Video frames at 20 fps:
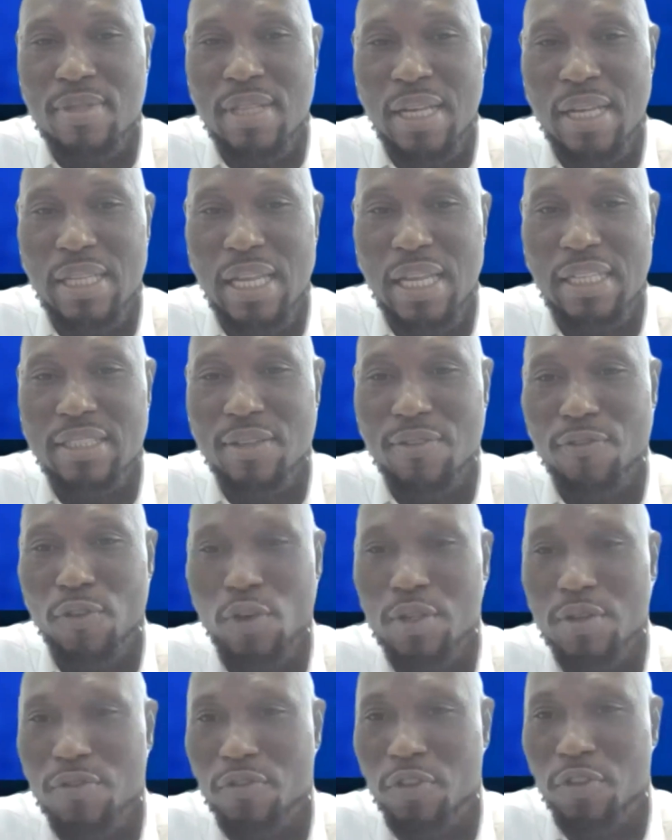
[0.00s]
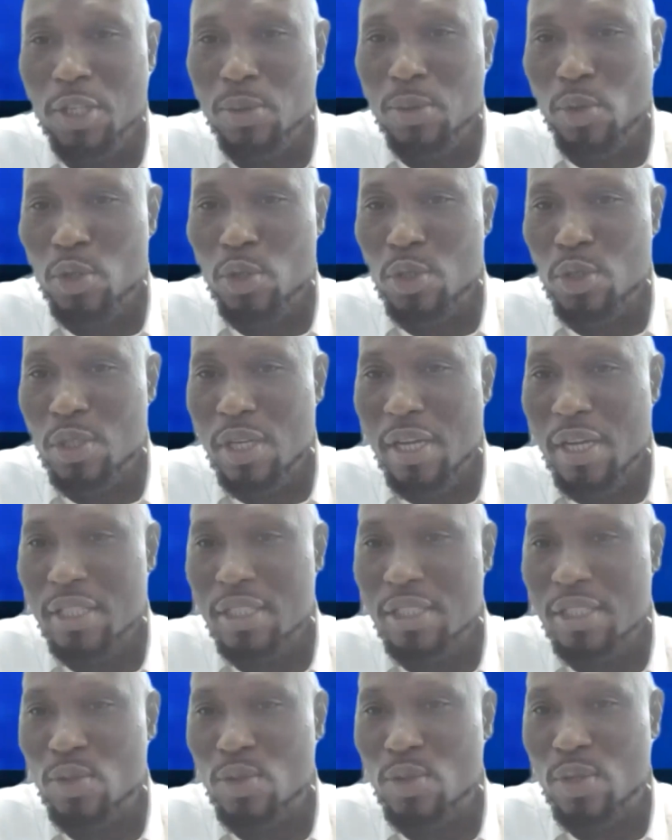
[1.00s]
Now that's a funny phrase because you hear
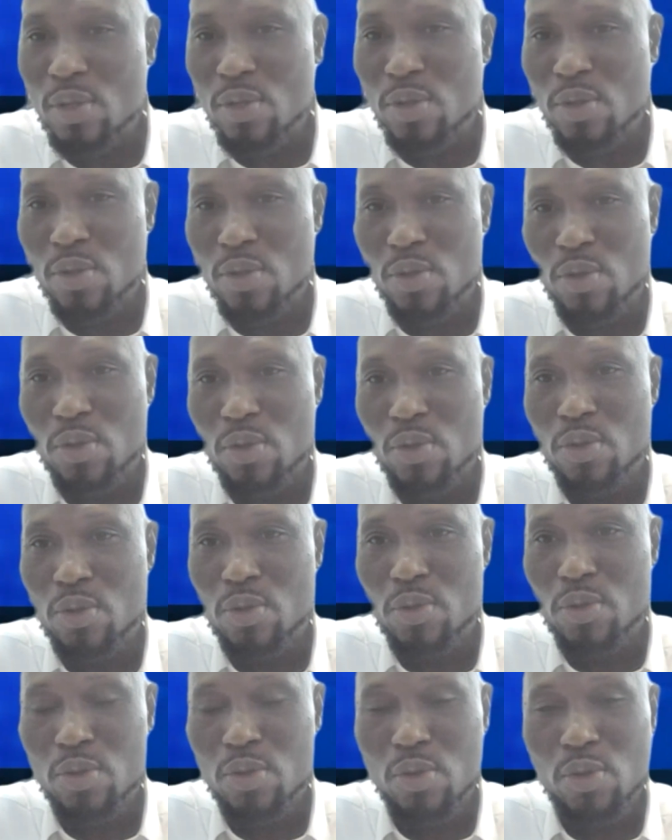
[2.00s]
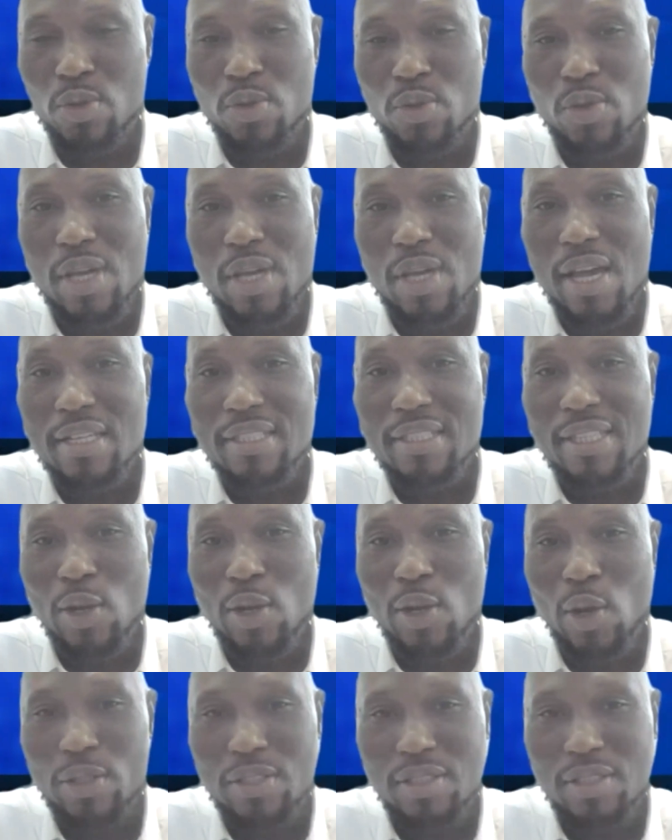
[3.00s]
it, you hear it
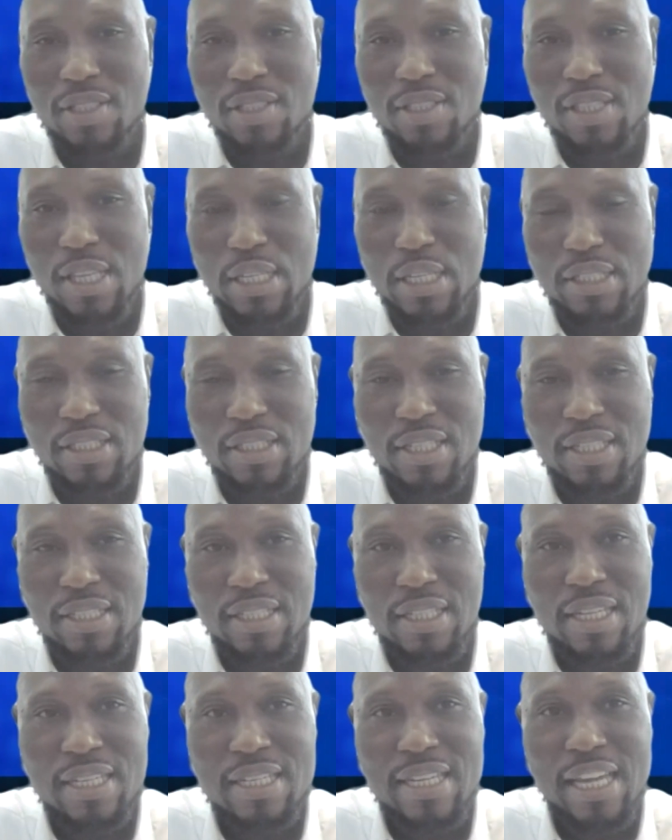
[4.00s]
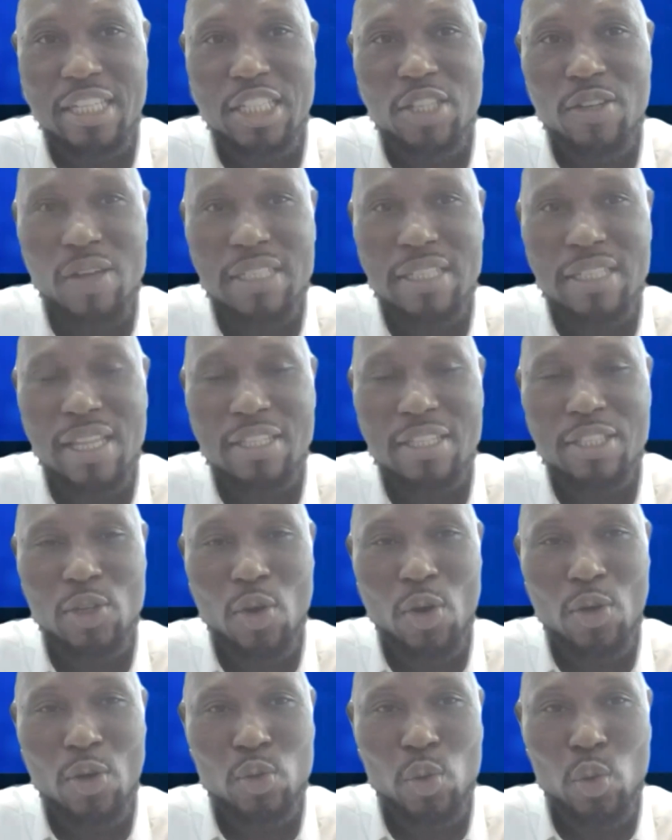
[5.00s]
a lot these days in Nigeria's
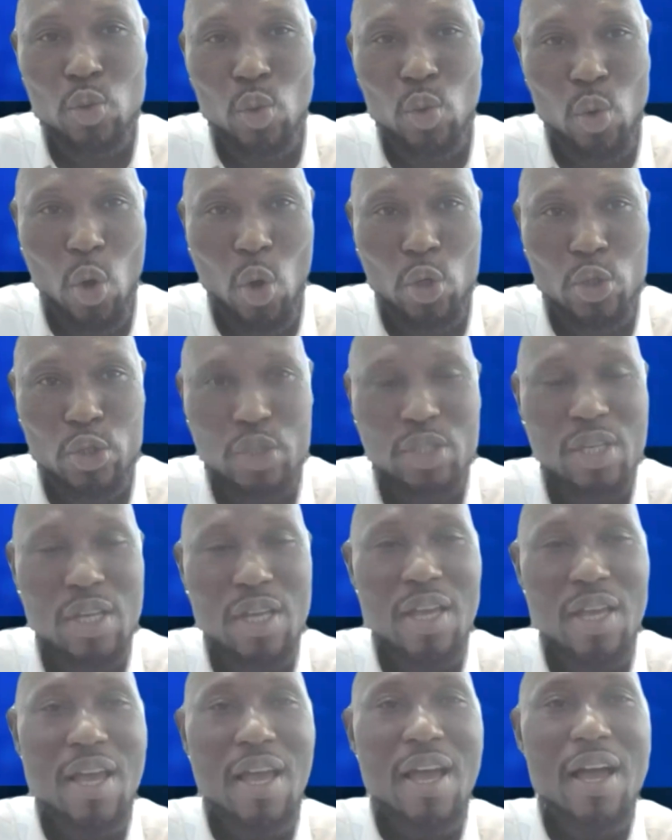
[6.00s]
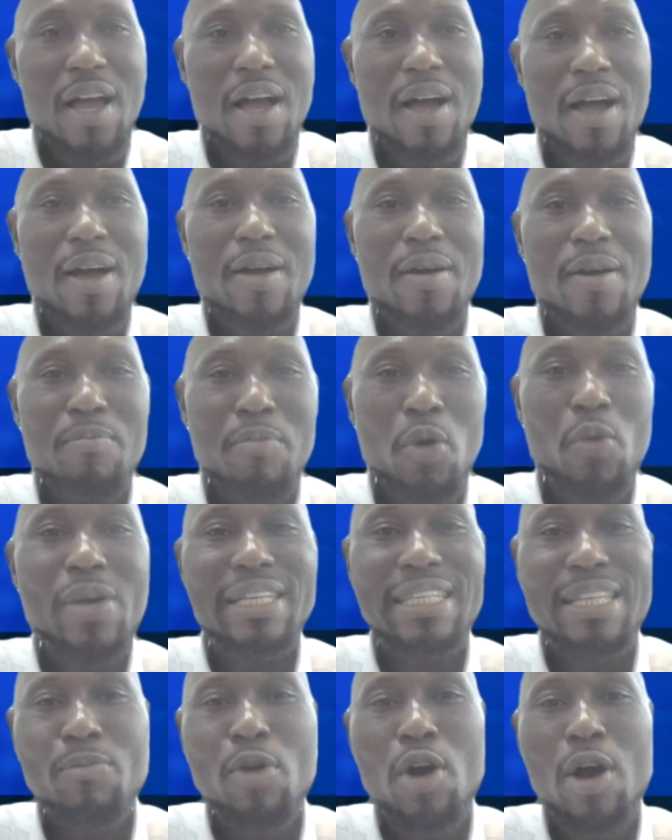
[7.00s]
lexicon, go to court. But we're
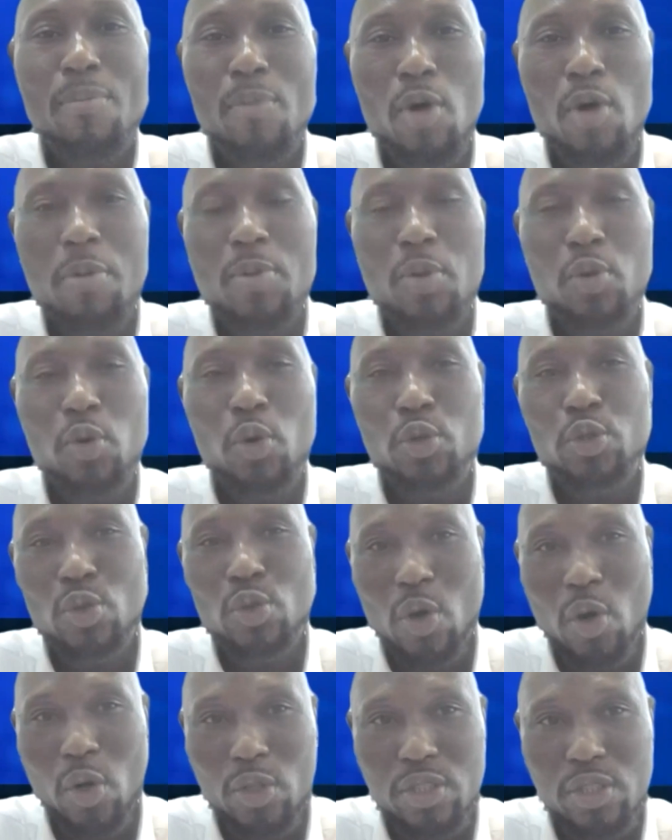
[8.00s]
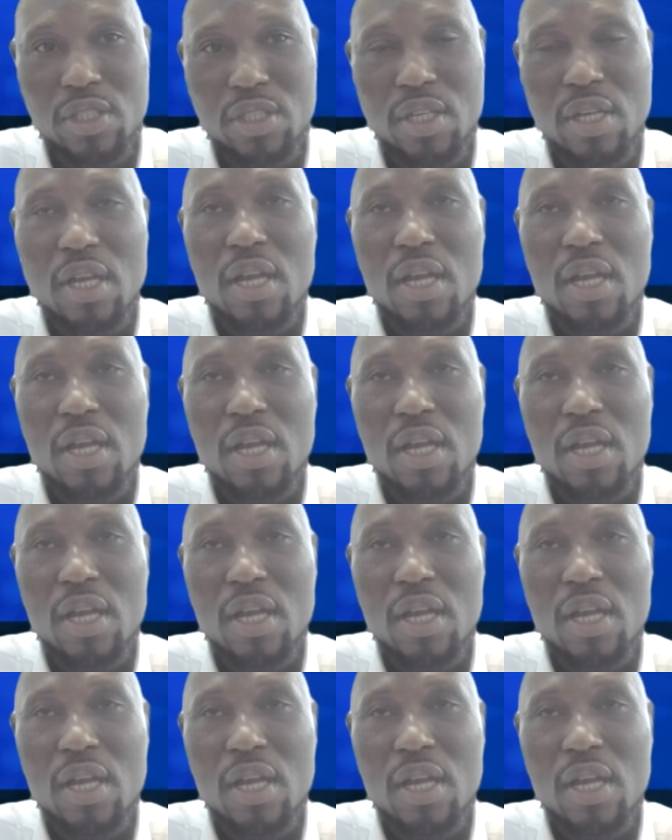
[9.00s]
seeing more and more people go to court.